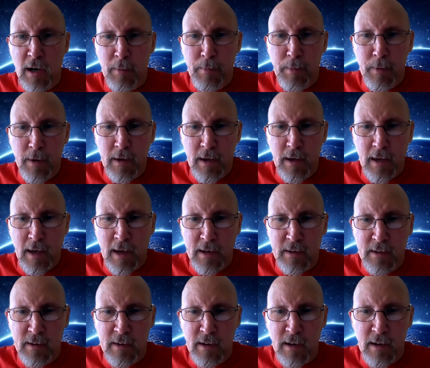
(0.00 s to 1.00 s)
up
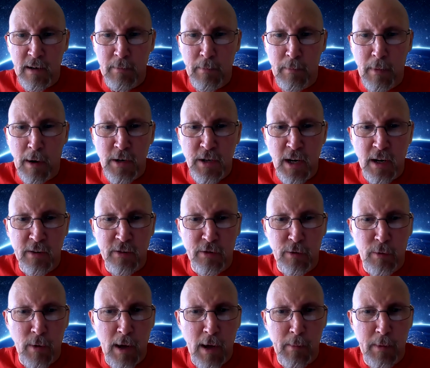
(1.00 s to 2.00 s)
at uh, Marjon
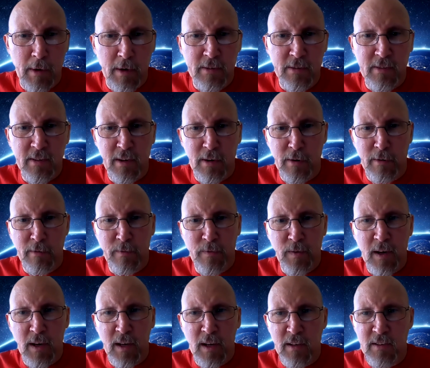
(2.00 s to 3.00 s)
Ceramics here in
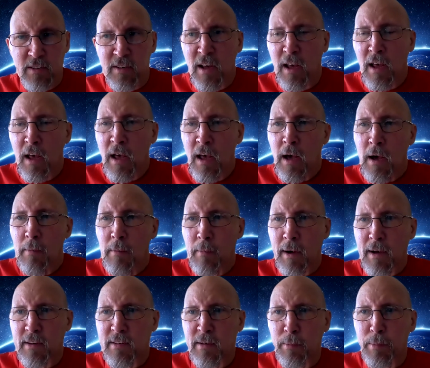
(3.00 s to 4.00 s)
Phoenix,
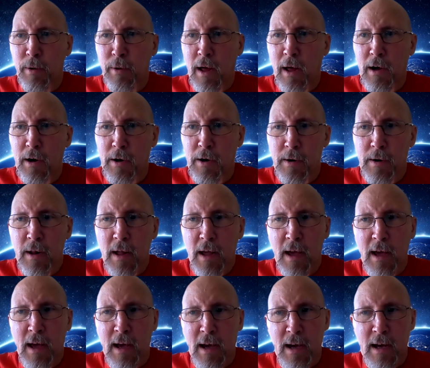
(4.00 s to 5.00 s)
my supplier,
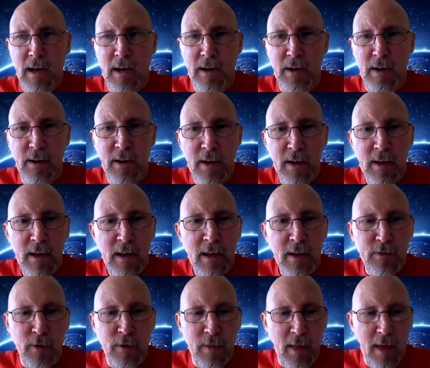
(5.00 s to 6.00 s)
and
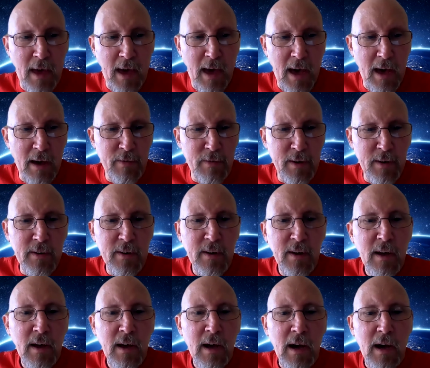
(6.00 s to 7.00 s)
so they have it.
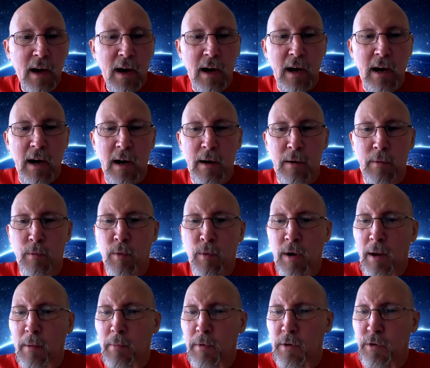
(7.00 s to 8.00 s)
Uh,
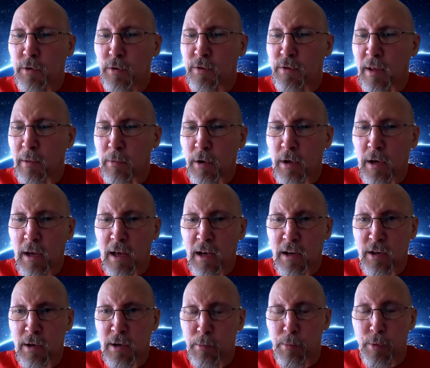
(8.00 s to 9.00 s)
what I'm going to do is I'm going to
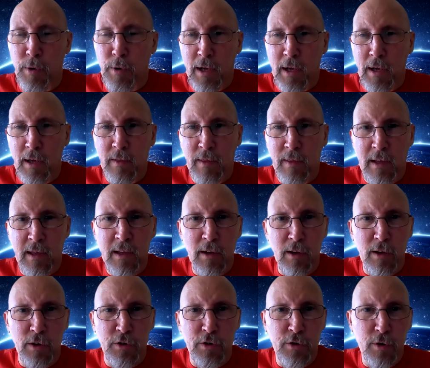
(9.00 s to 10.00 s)
actually bring the
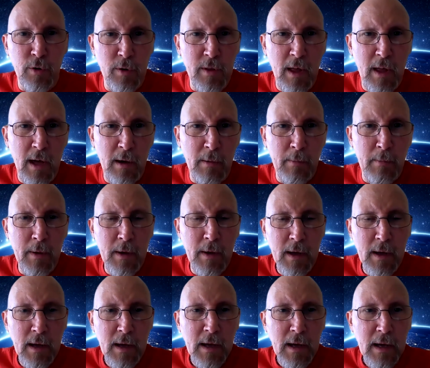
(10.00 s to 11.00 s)
kiln to them.
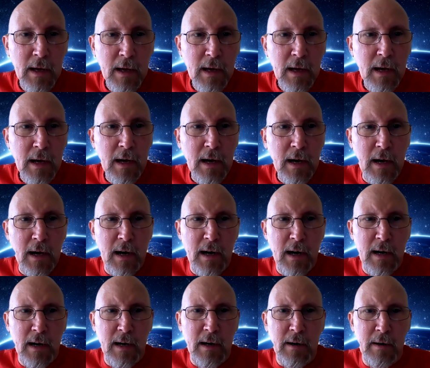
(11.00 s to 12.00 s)

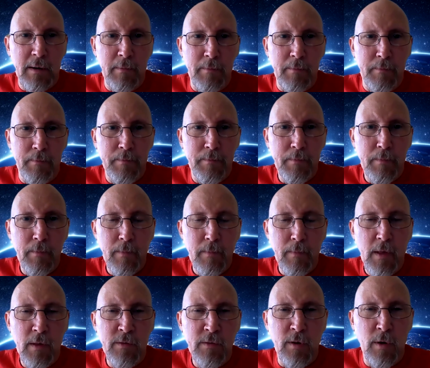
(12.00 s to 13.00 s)
Um,
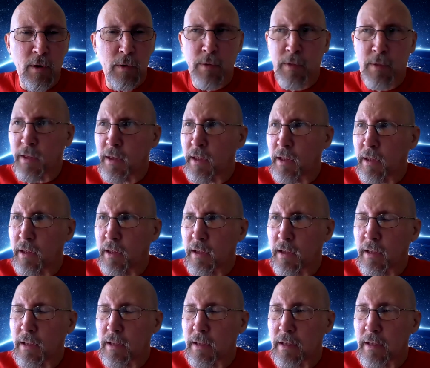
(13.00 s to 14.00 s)
so the